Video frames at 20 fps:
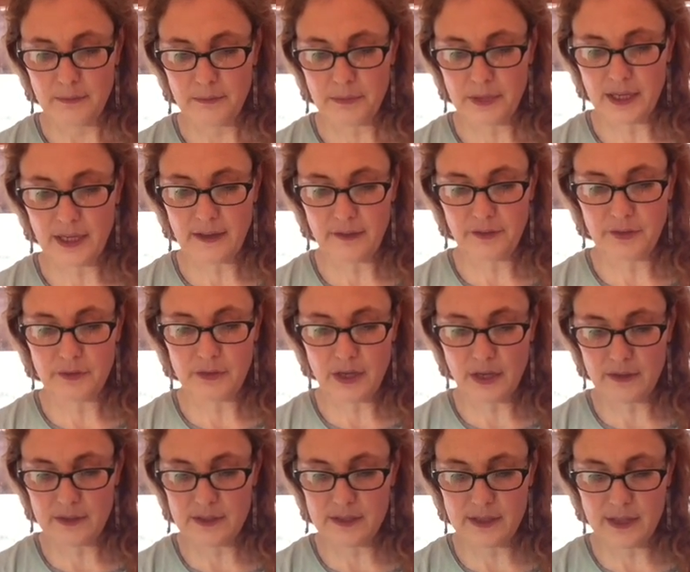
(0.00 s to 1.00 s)
But if you
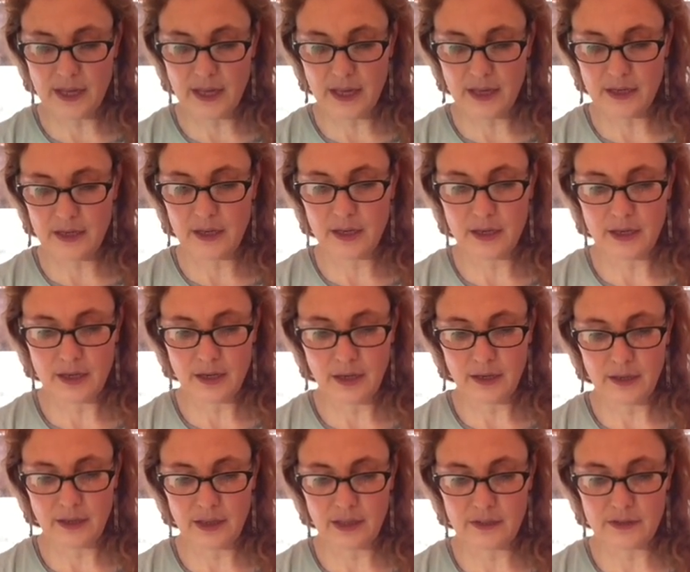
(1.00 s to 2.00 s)
notice that
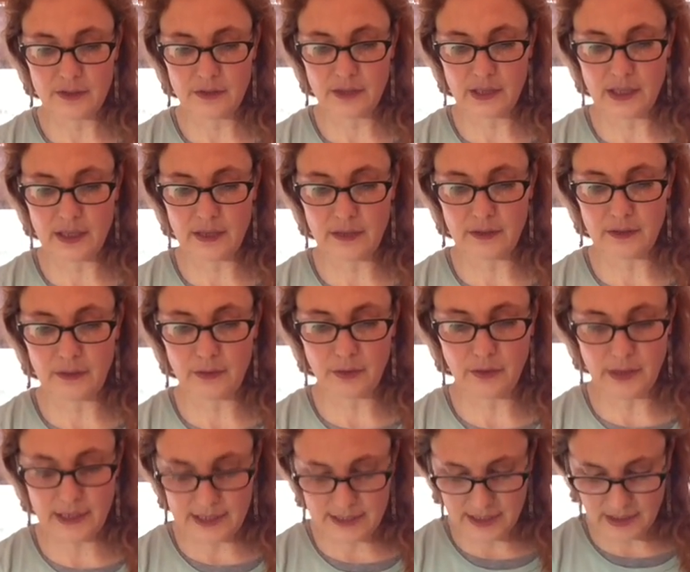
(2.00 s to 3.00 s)
things are getting a little
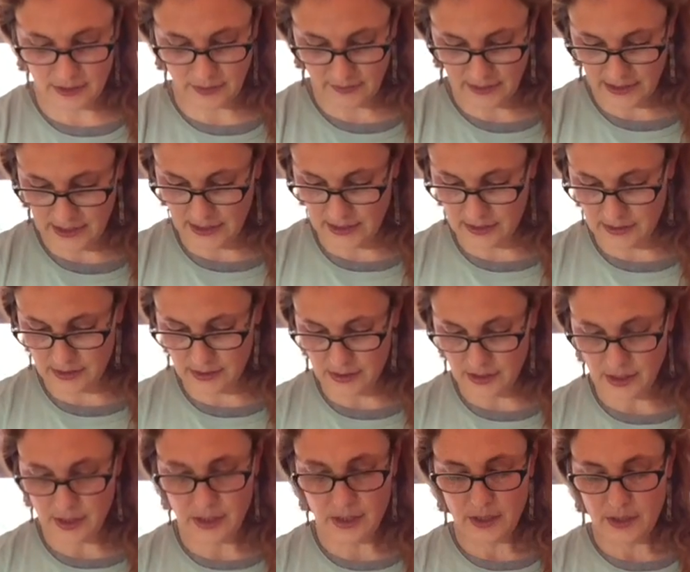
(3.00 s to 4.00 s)
crazy on the ends,
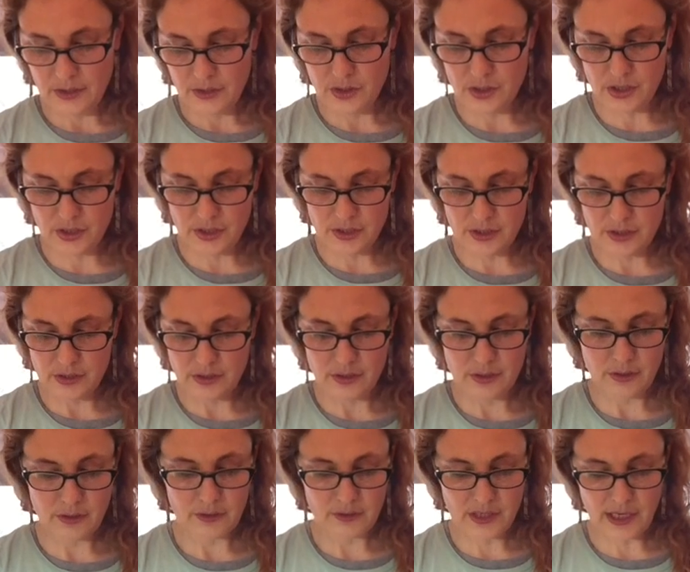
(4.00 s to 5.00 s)
just
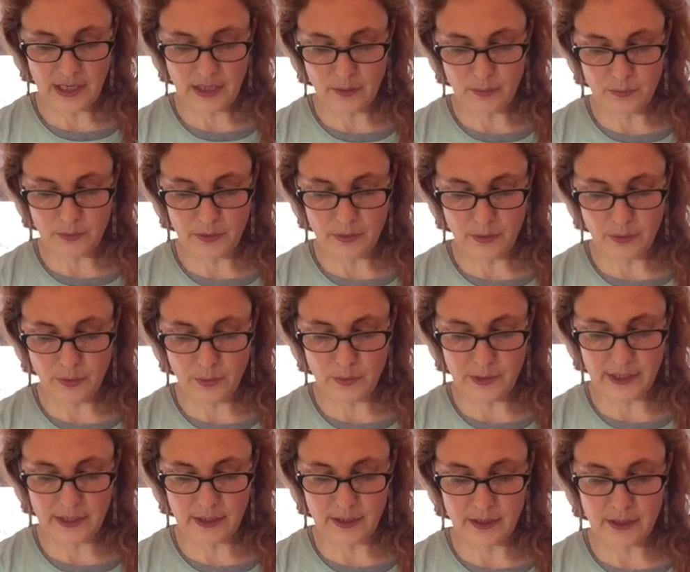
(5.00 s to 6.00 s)
take a real
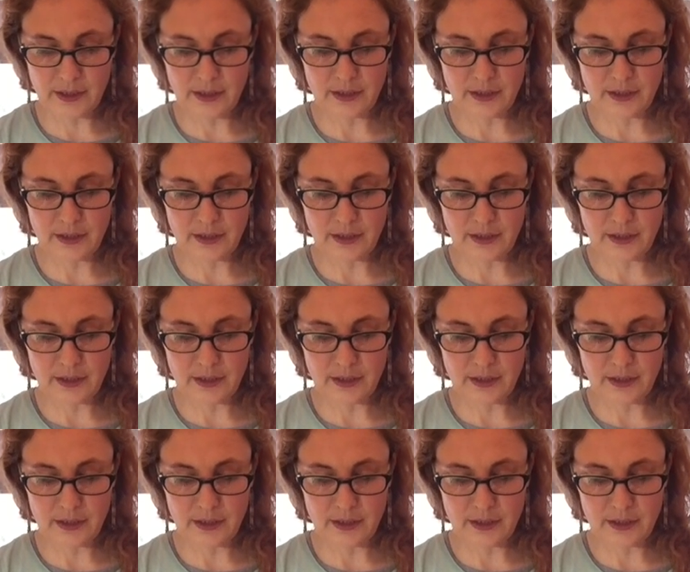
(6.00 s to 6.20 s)
quick